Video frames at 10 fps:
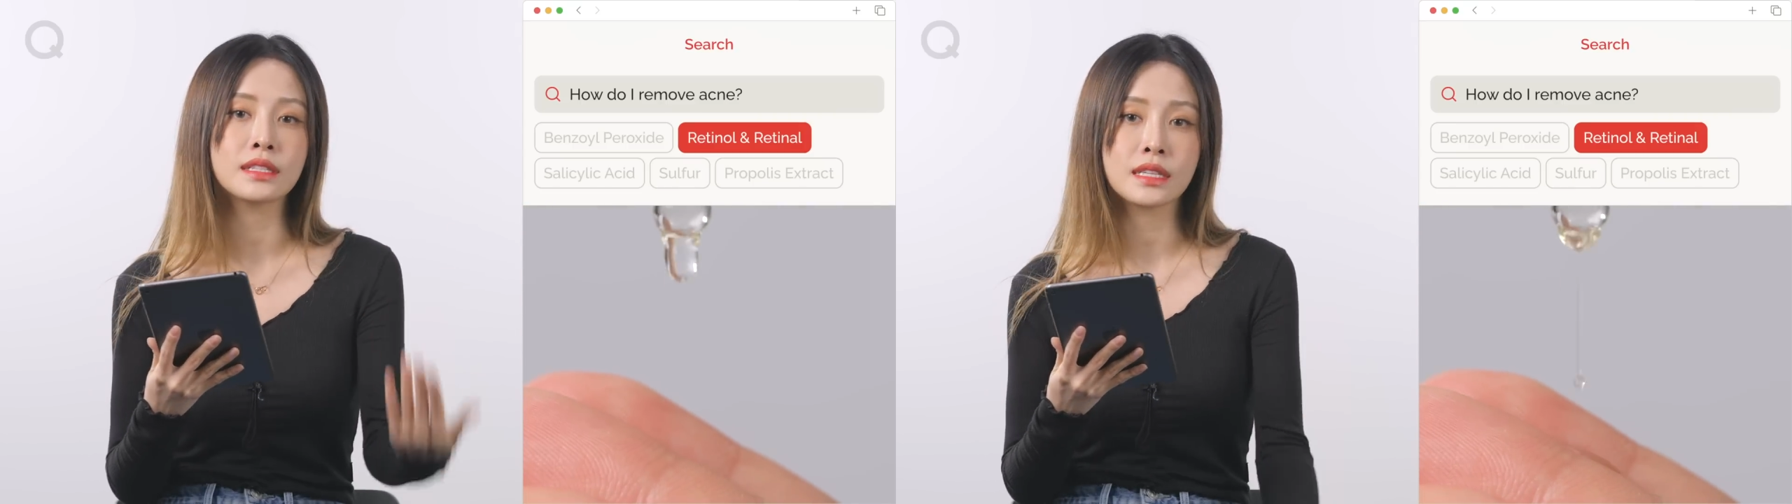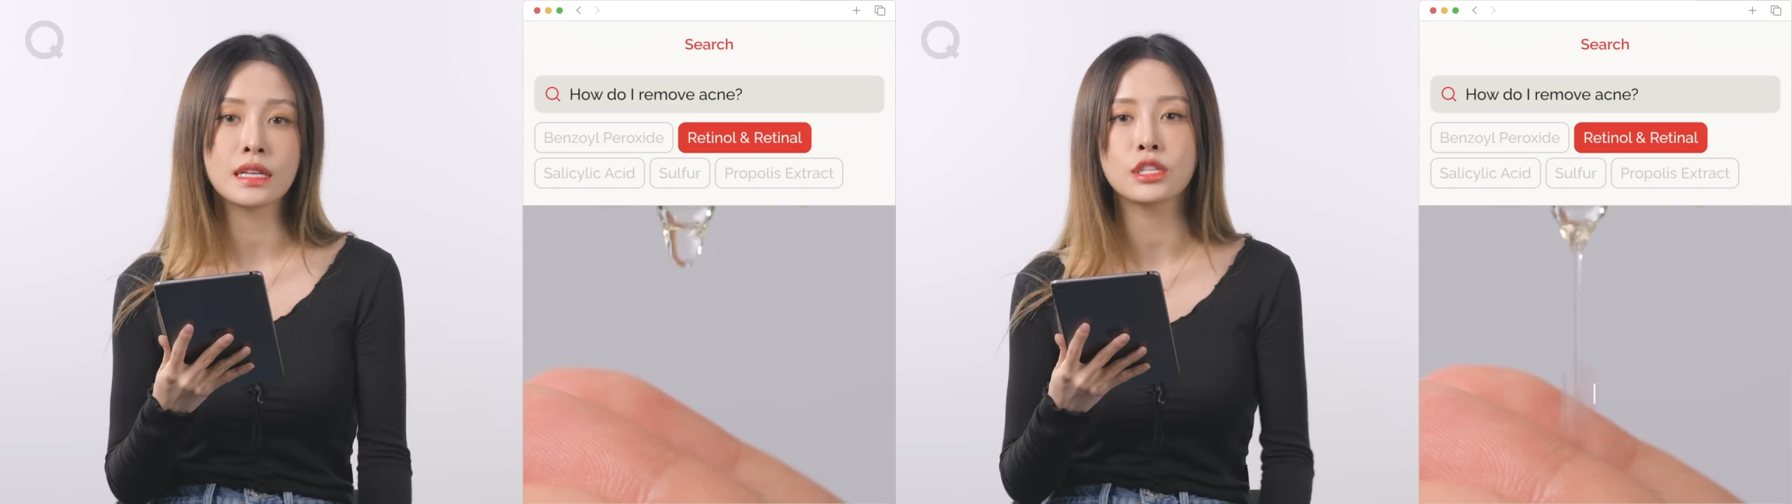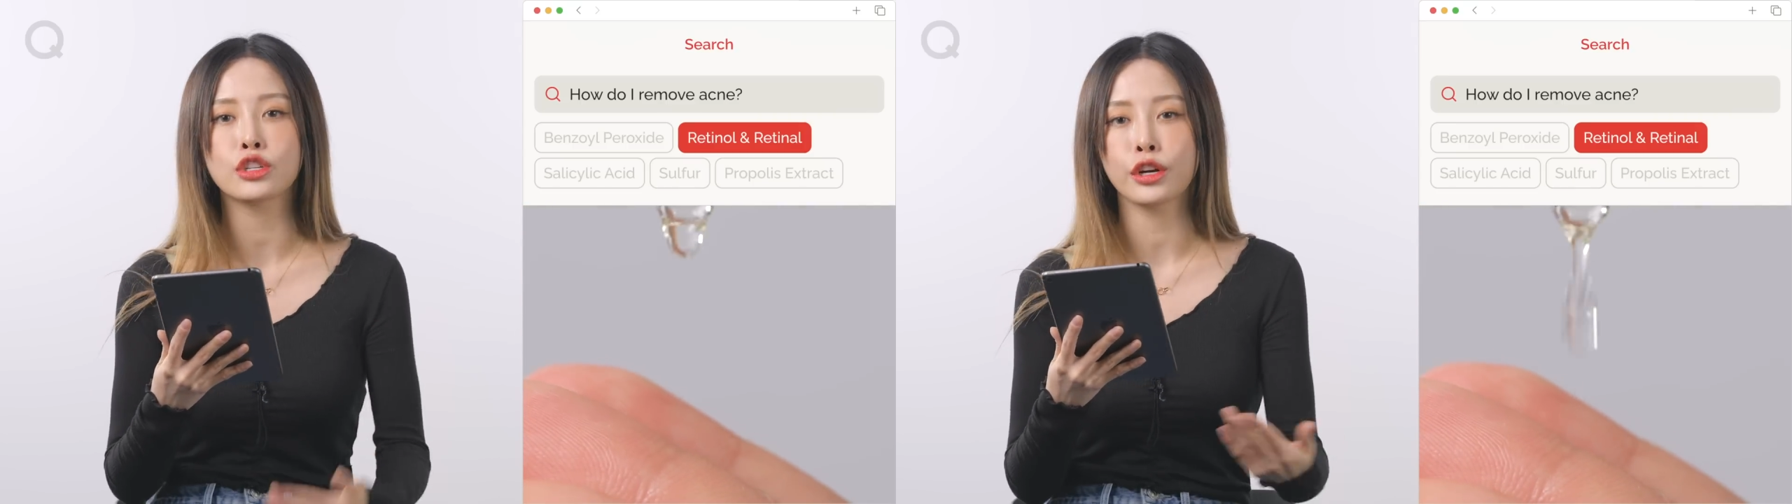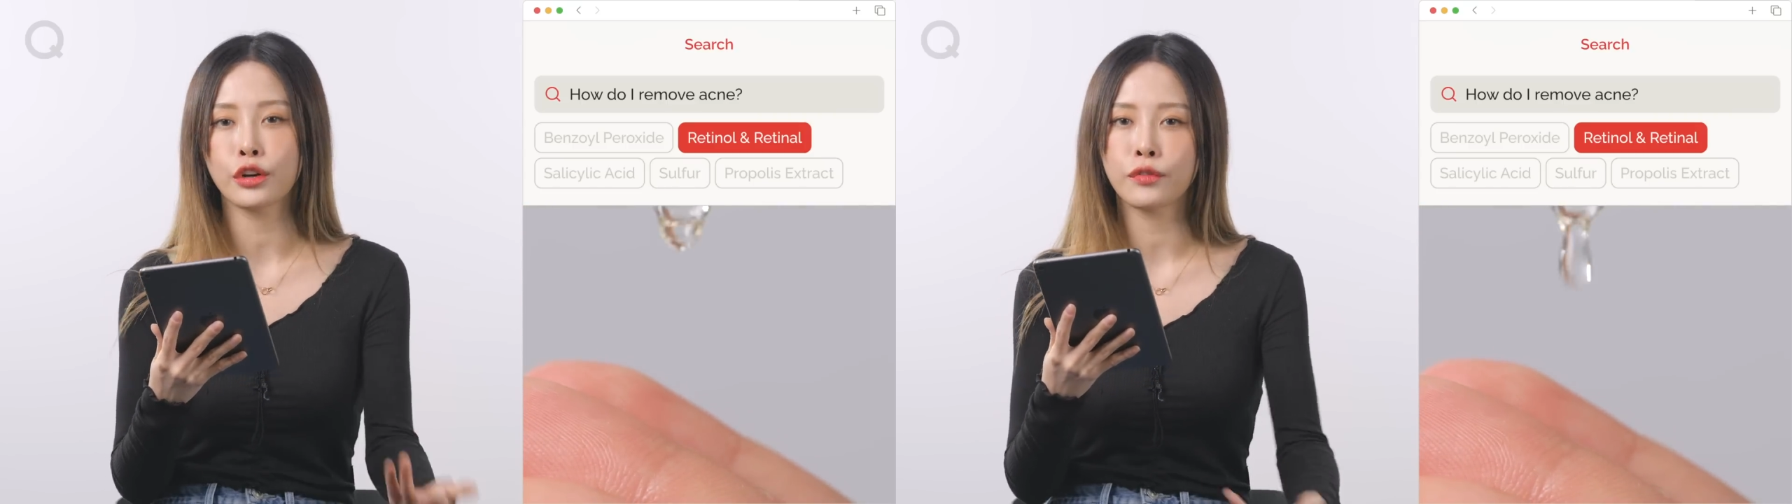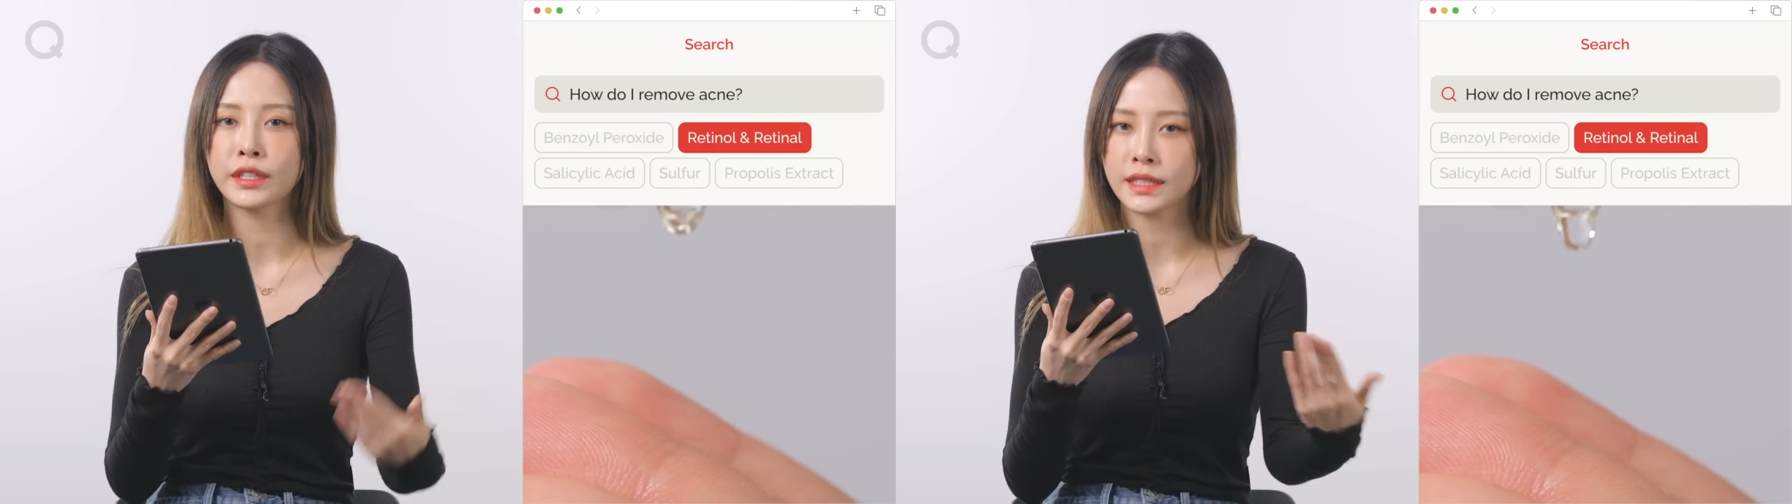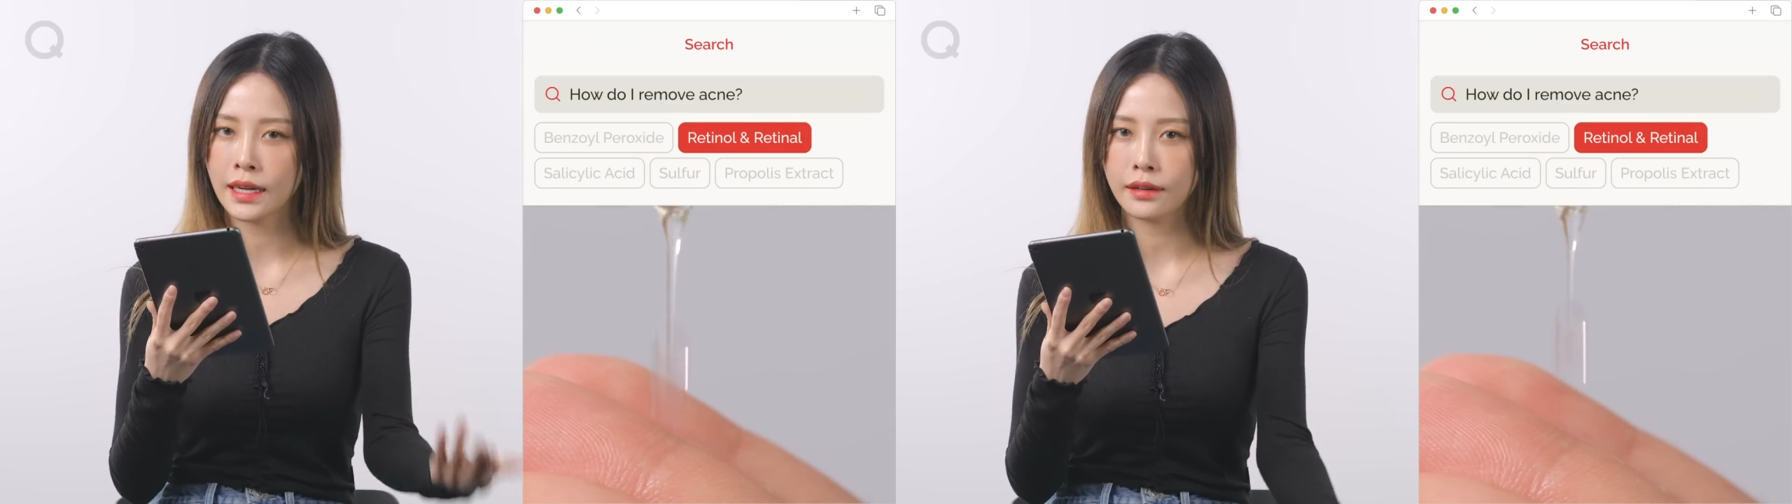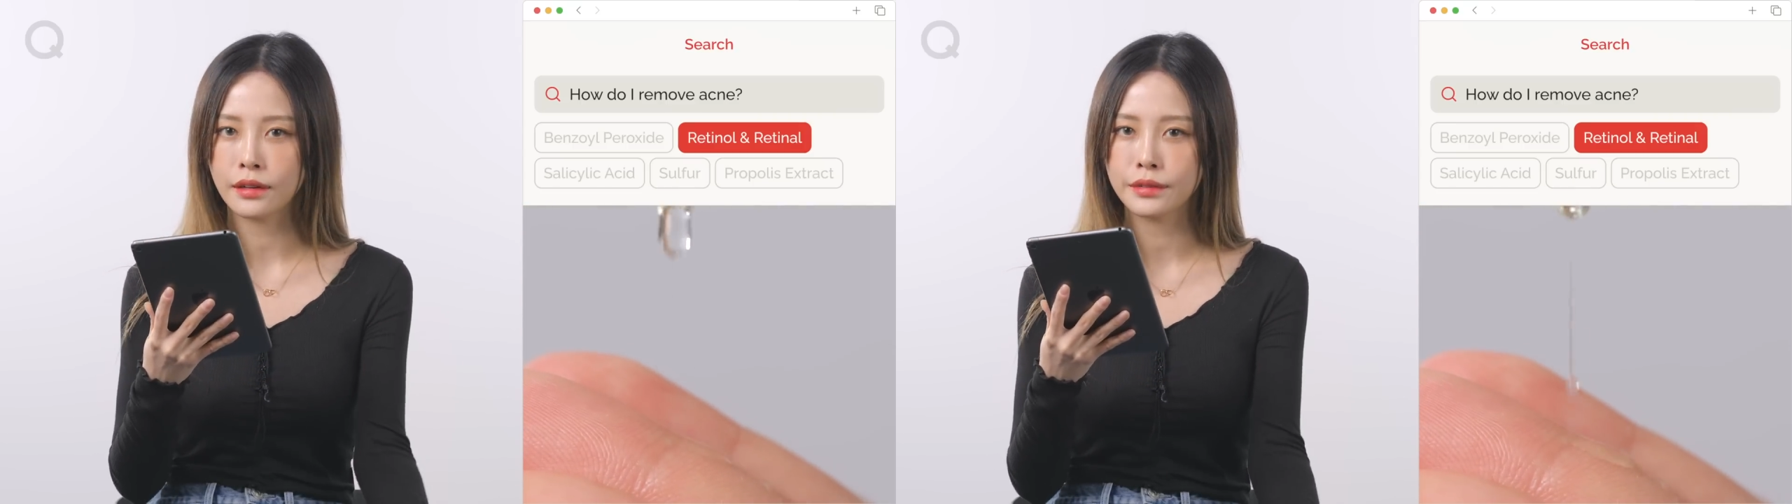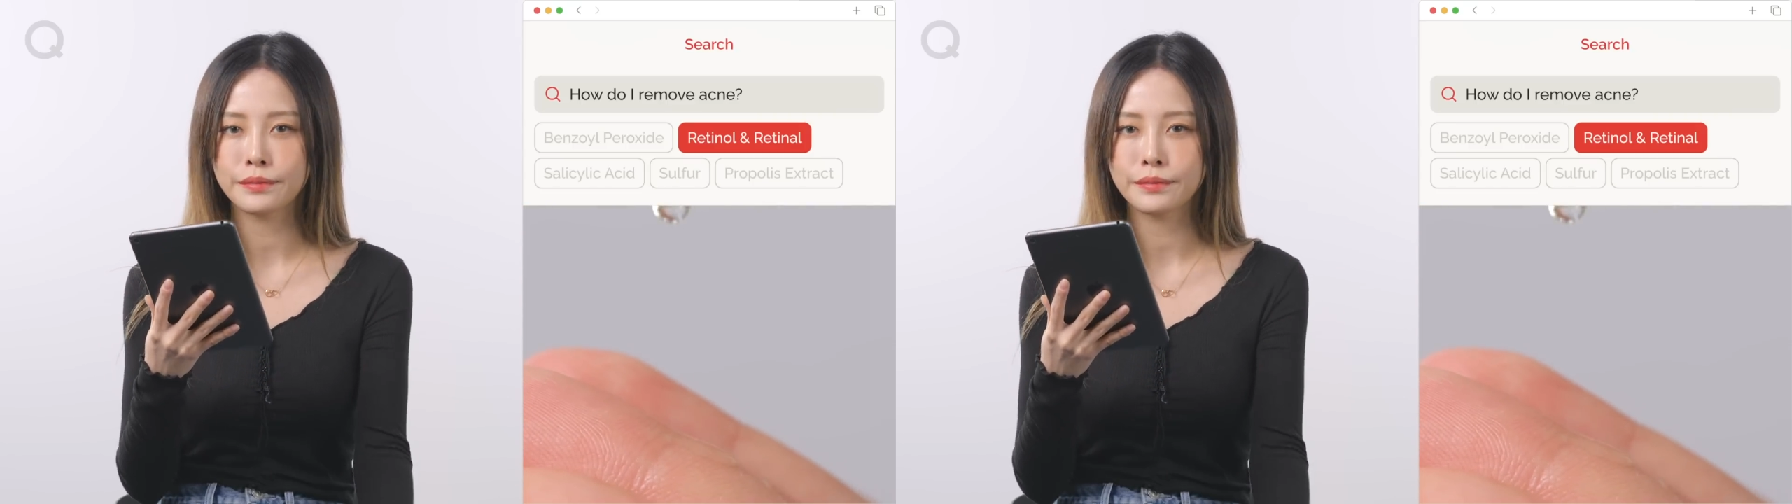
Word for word: skin's turnover cycle.